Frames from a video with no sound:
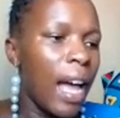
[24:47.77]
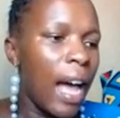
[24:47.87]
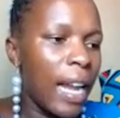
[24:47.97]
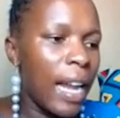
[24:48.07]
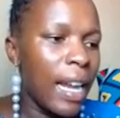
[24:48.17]

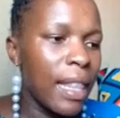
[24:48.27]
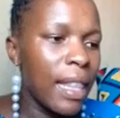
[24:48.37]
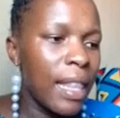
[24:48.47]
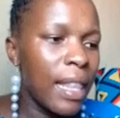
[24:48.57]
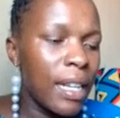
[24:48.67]
Another
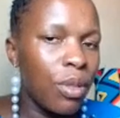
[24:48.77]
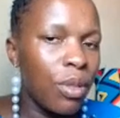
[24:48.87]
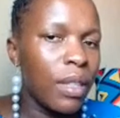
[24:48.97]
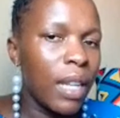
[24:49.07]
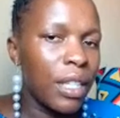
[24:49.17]
tool
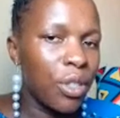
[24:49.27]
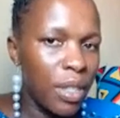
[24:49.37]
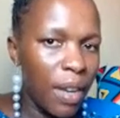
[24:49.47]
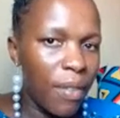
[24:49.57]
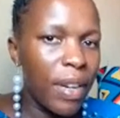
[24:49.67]
that you
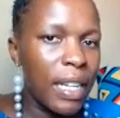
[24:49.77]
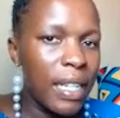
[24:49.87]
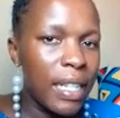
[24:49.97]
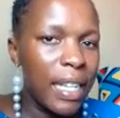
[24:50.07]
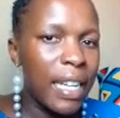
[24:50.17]

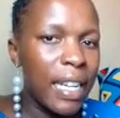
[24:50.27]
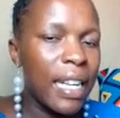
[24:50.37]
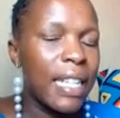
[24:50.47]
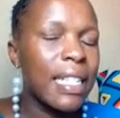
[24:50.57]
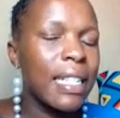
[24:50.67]
definitely need
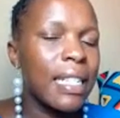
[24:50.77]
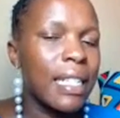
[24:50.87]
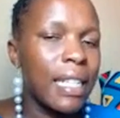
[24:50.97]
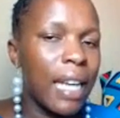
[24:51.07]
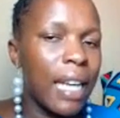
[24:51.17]
is
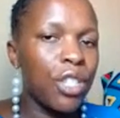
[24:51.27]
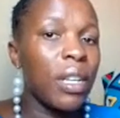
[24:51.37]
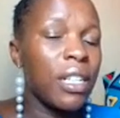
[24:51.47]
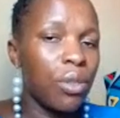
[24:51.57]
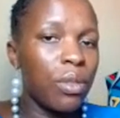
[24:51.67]

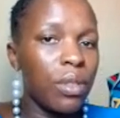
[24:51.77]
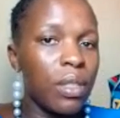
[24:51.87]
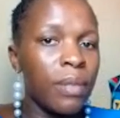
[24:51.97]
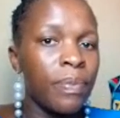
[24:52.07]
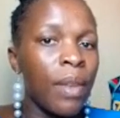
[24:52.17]
scheduling
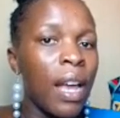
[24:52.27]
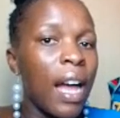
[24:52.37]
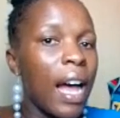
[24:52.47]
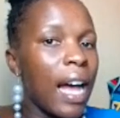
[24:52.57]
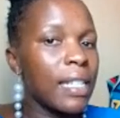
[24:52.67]
tools.
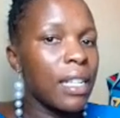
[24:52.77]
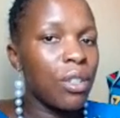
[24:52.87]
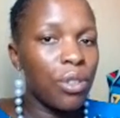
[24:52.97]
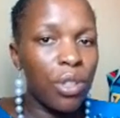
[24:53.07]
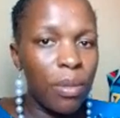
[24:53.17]
As a
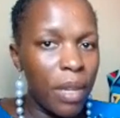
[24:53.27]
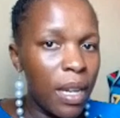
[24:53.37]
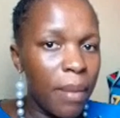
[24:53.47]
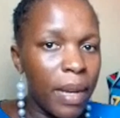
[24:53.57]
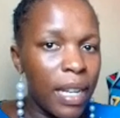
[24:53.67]
social
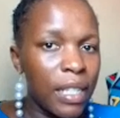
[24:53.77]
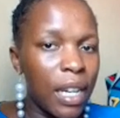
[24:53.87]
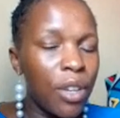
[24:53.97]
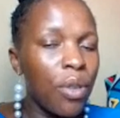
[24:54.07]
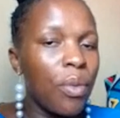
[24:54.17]
media manager,
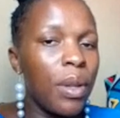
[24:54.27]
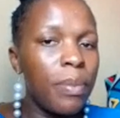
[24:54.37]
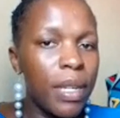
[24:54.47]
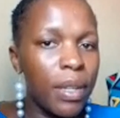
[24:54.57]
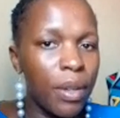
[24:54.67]
you will
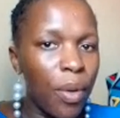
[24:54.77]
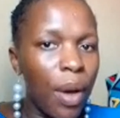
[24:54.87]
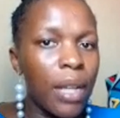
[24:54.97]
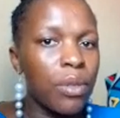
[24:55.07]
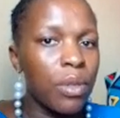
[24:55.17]
be
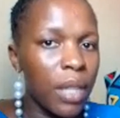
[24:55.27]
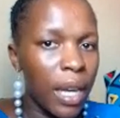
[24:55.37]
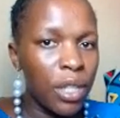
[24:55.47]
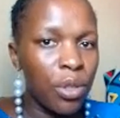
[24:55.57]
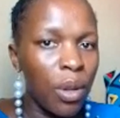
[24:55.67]
required to
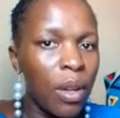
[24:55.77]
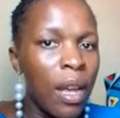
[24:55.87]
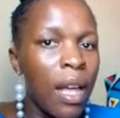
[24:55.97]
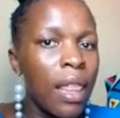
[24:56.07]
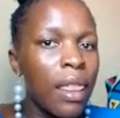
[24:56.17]
schedule
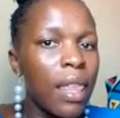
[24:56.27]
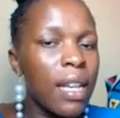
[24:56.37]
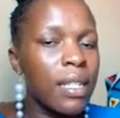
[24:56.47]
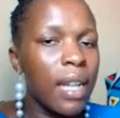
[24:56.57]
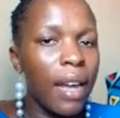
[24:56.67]

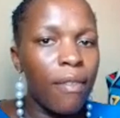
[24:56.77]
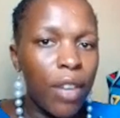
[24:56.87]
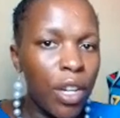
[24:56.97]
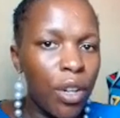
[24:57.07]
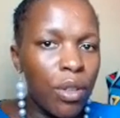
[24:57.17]
things like
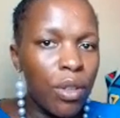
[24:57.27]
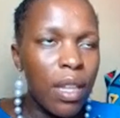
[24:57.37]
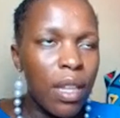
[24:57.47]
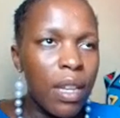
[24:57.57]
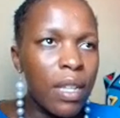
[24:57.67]
videos,
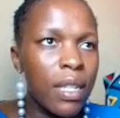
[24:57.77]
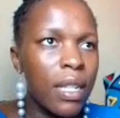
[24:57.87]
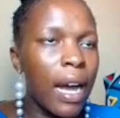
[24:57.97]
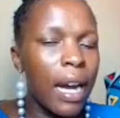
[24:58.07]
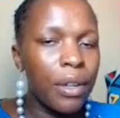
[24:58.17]
things like
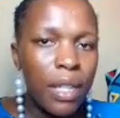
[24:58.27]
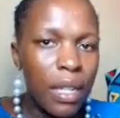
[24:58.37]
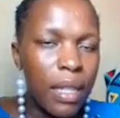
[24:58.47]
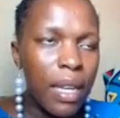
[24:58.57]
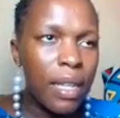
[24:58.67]
carousel,
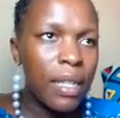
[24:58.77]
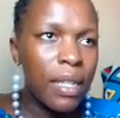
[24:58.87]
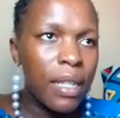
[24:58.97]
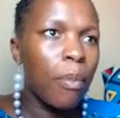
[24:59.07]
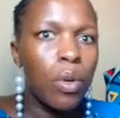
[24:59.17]
things
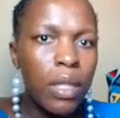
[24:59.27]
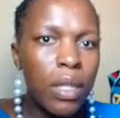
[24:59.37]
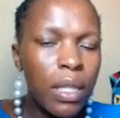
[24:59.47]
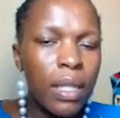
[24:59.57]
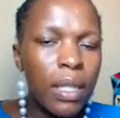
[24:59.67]
like
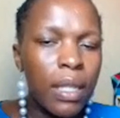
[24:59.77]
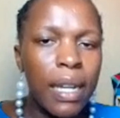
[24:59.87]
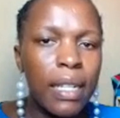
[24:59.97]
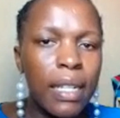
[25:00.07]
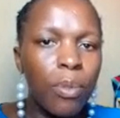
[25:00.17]
posts,
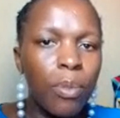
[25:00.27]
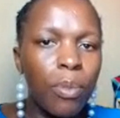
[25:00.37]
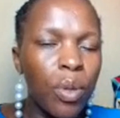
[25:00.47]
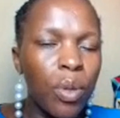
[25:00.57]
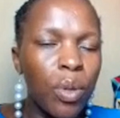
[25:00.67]
LinkedIn posts,
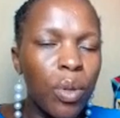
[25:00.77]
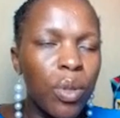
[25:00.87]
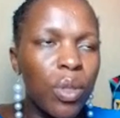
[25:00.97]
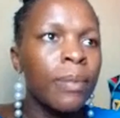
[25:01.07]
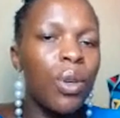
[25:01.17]

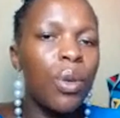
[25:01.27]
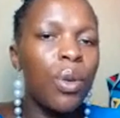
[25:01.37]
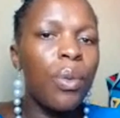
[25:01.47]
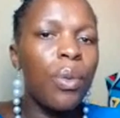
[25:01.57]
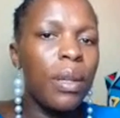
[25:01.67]
you will
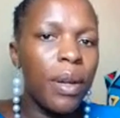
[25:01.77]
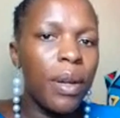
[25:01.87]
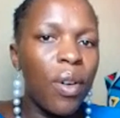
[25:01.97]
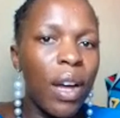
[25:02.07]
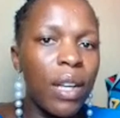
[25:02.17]
be
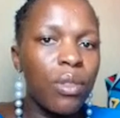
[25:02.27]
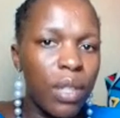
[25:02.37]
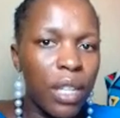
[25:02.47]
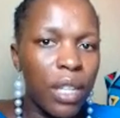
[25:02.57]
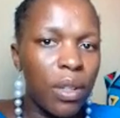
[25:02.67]
required to
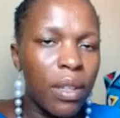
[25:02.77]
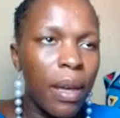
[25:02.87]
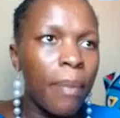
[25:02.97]
schedule them.